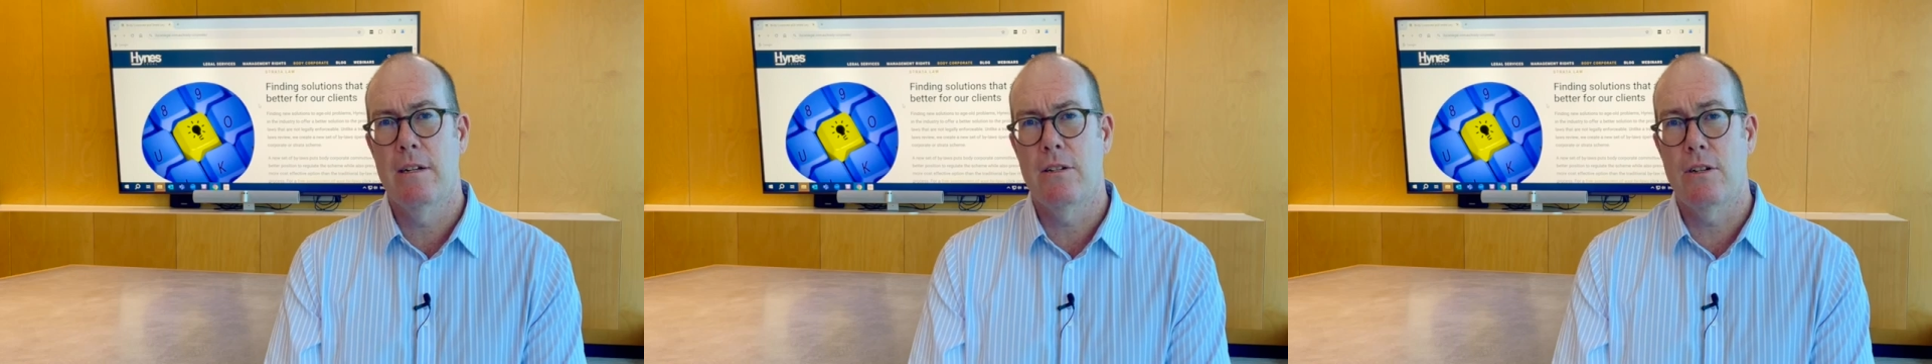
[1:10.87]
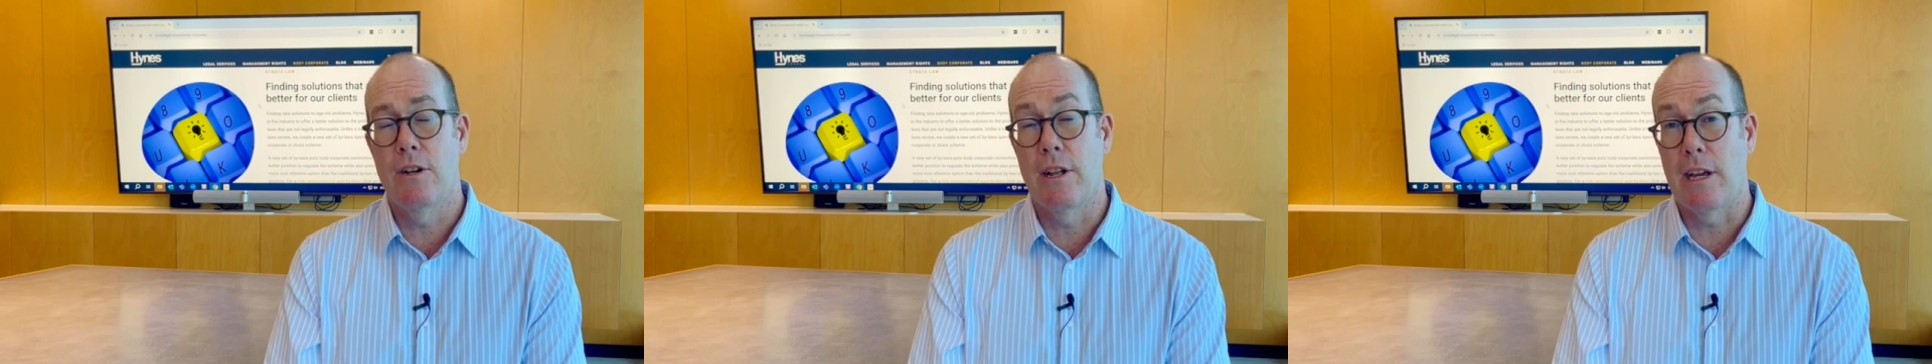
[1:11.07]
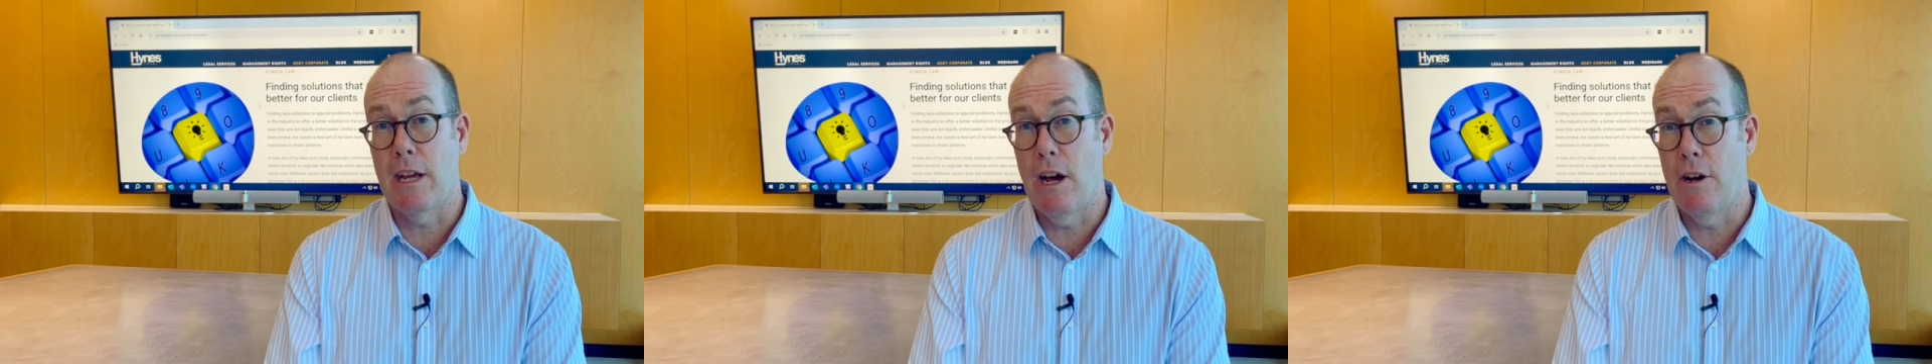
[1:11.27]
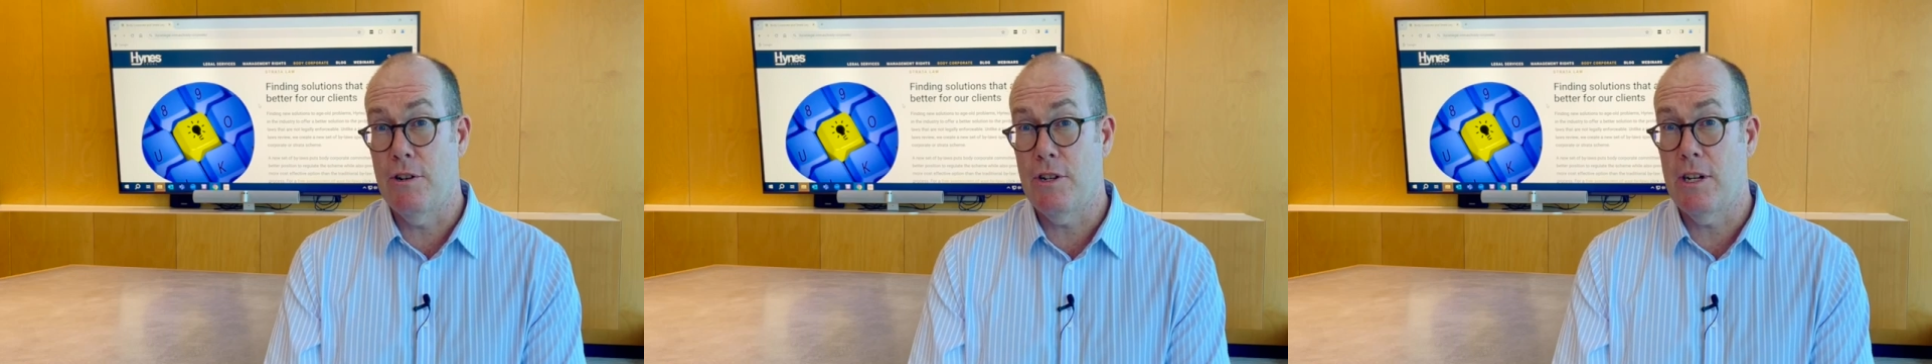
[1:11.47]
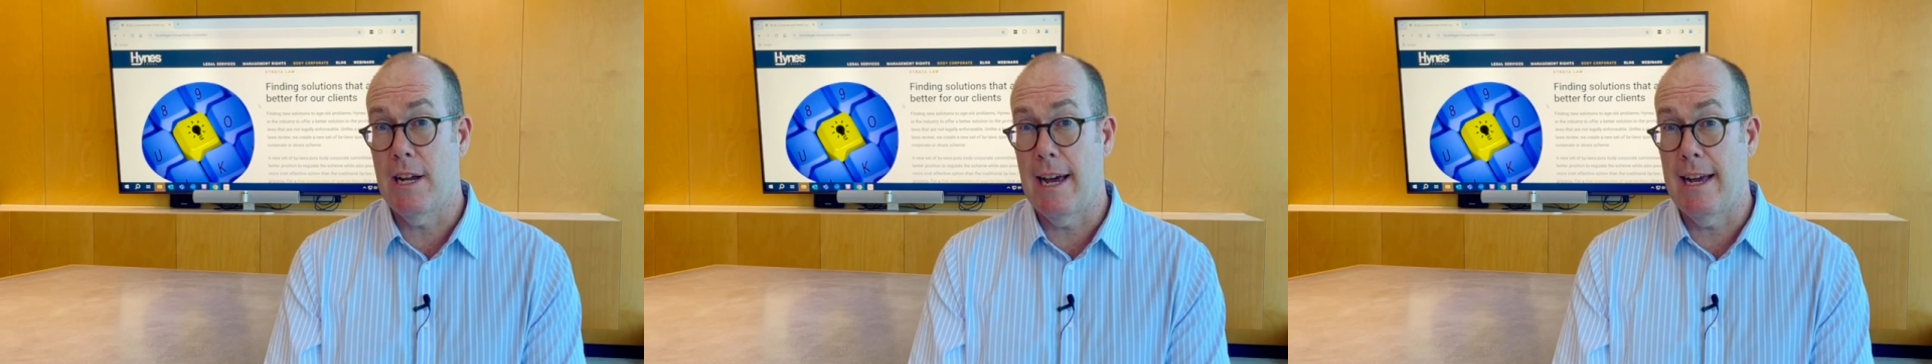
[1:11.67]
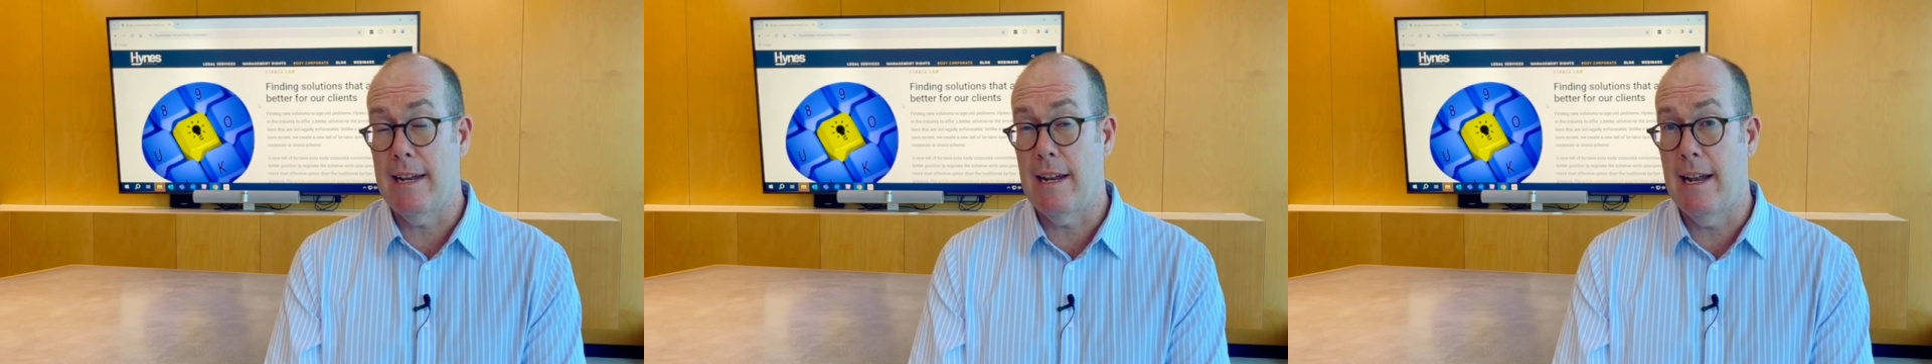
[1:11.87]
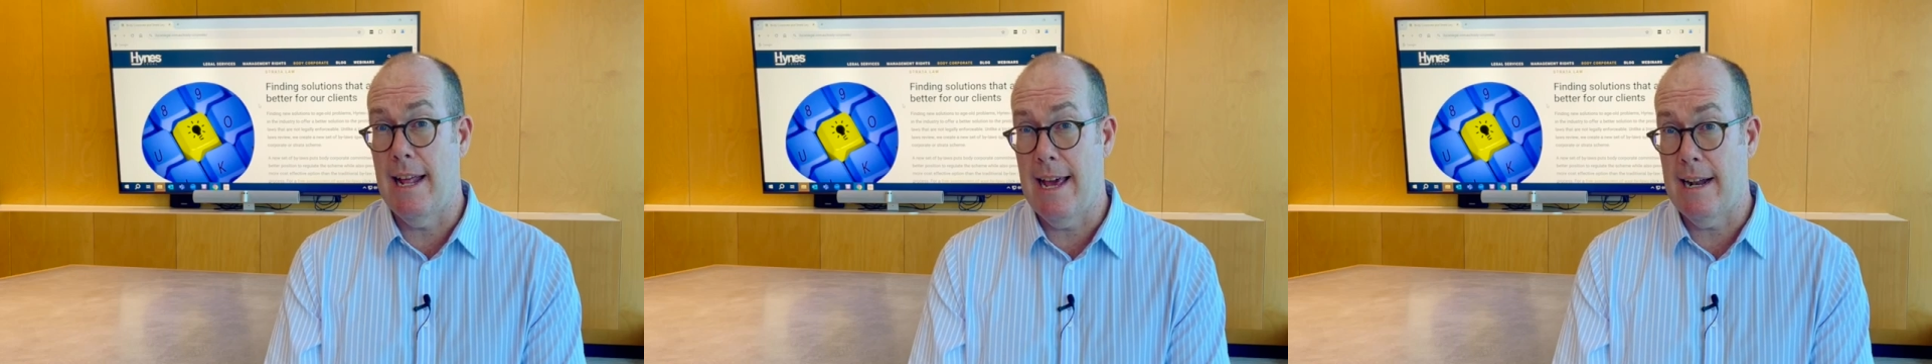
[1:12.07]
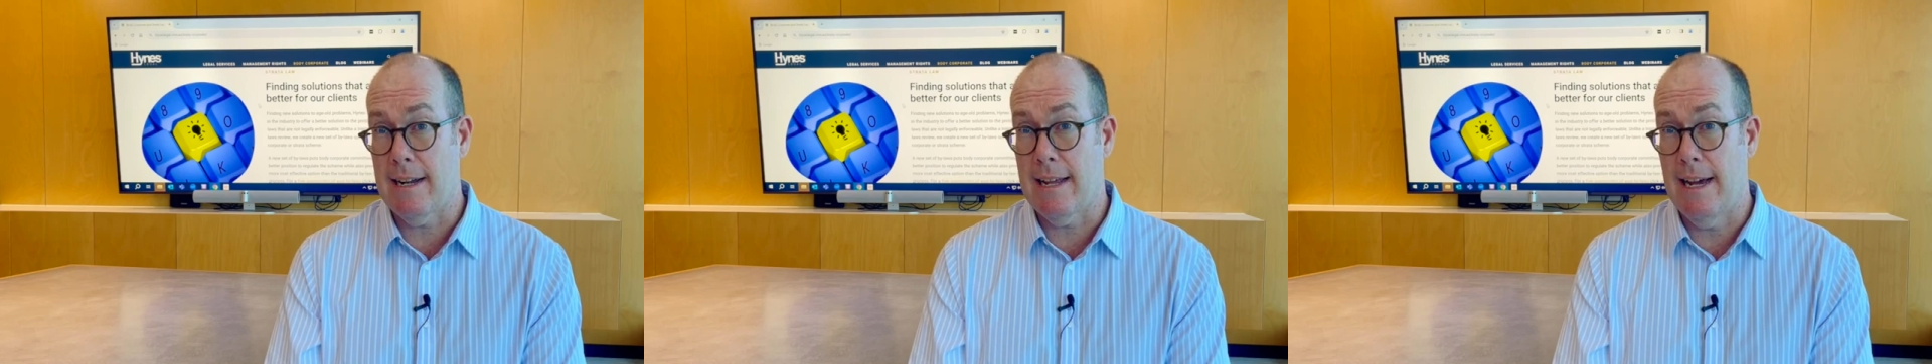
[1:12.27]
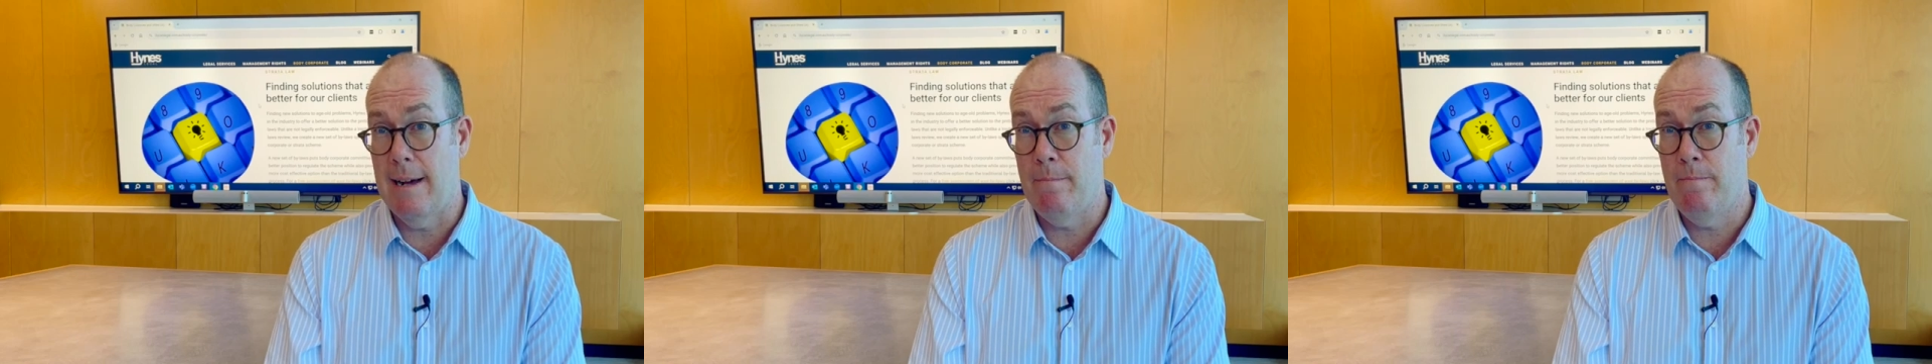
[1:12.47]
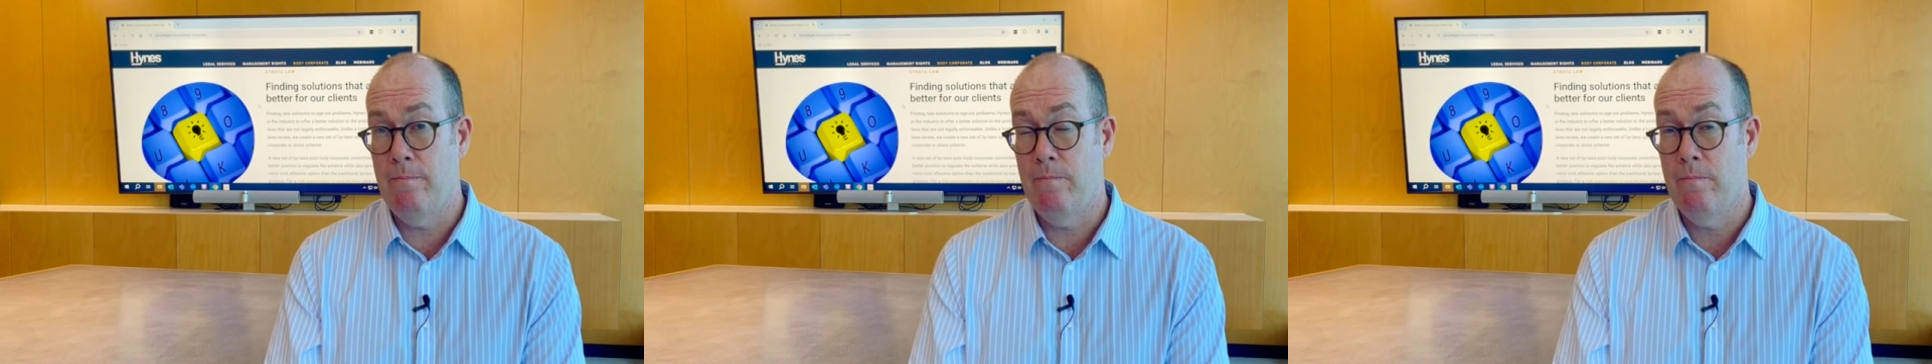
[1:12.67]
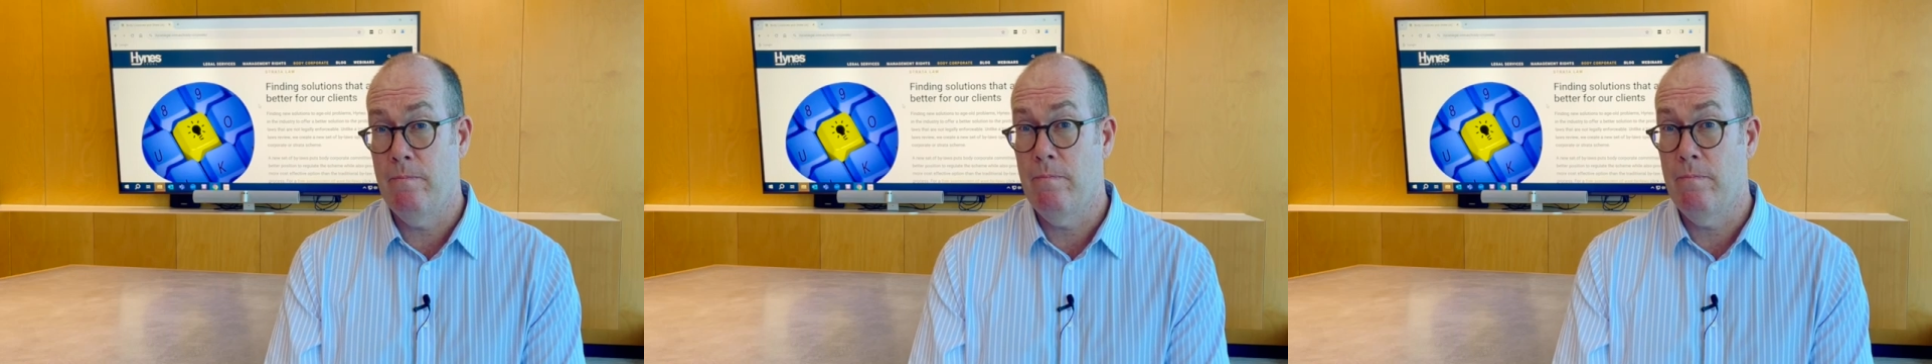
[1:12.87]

to negotiate an outcome